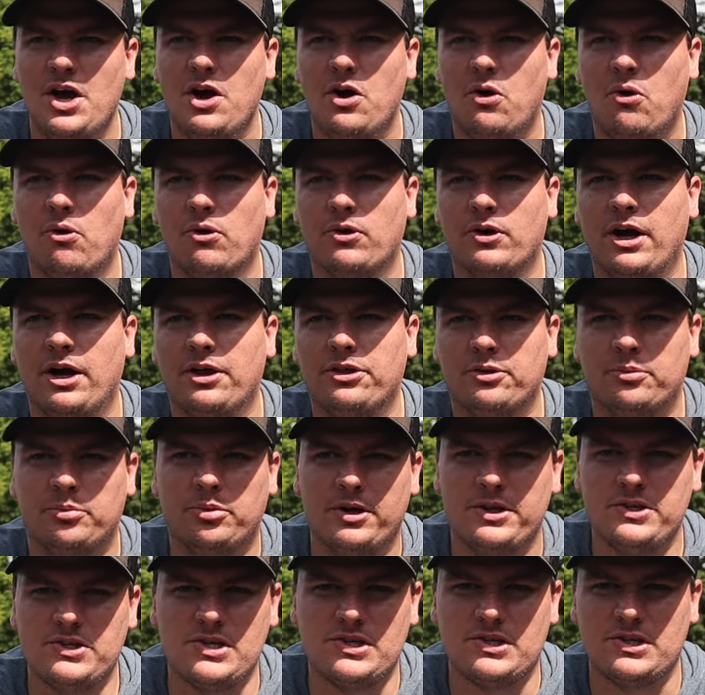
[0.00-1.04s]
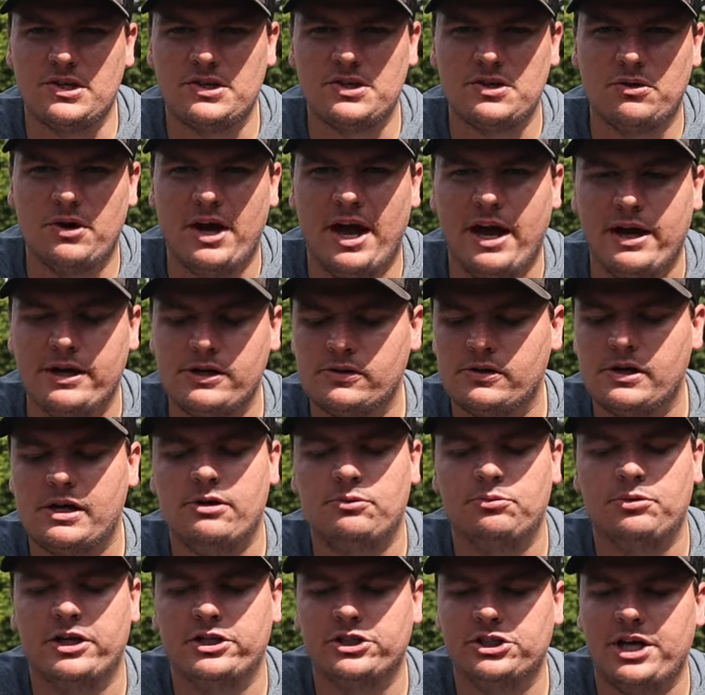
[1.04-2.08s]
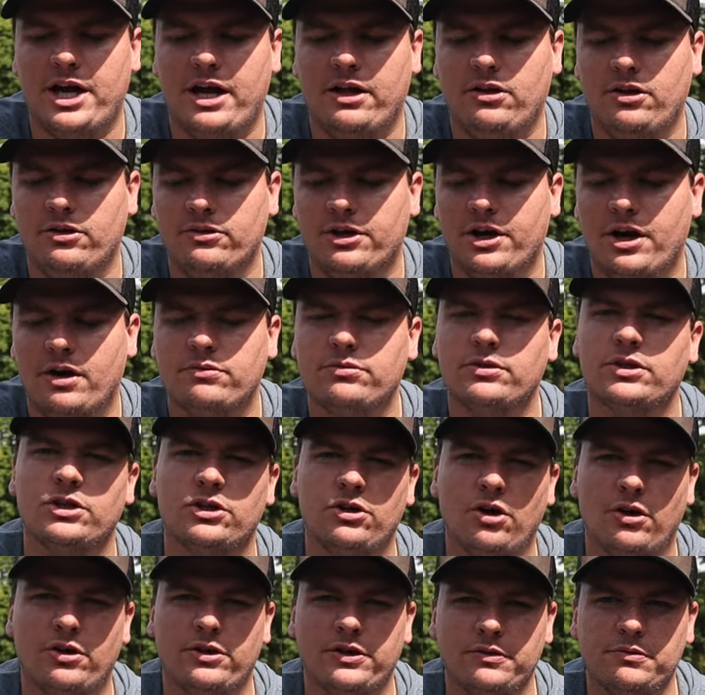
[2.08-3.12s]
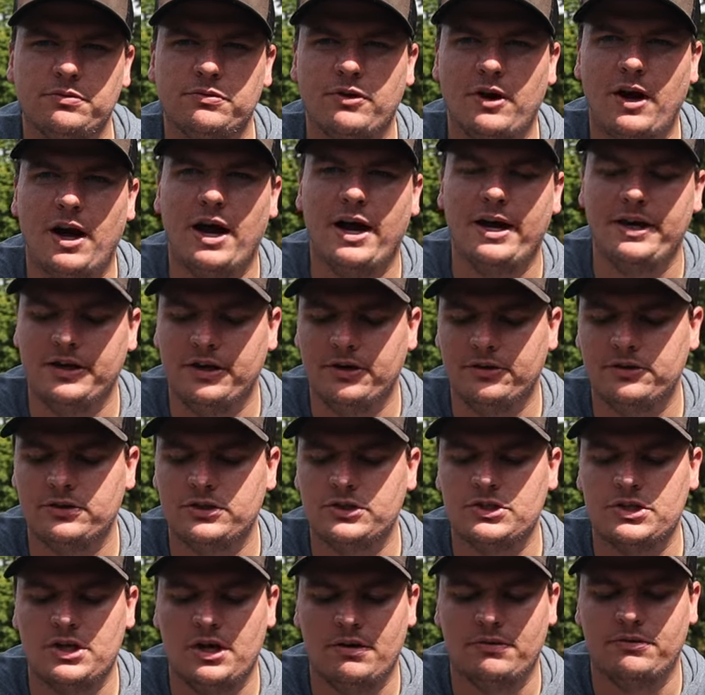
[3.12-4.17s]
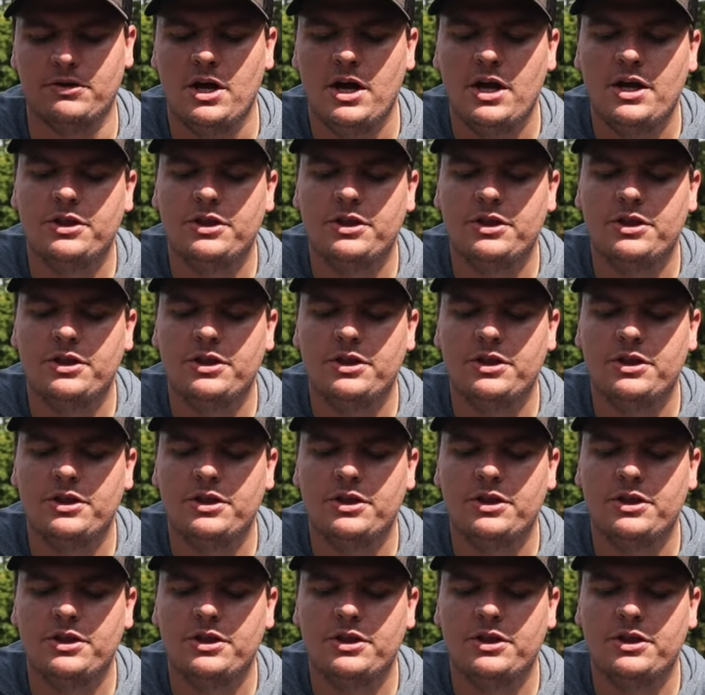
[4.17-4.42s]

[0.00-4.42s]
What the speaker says: or other places that they'll hang around by shallow cover, guarding fry, other stuff,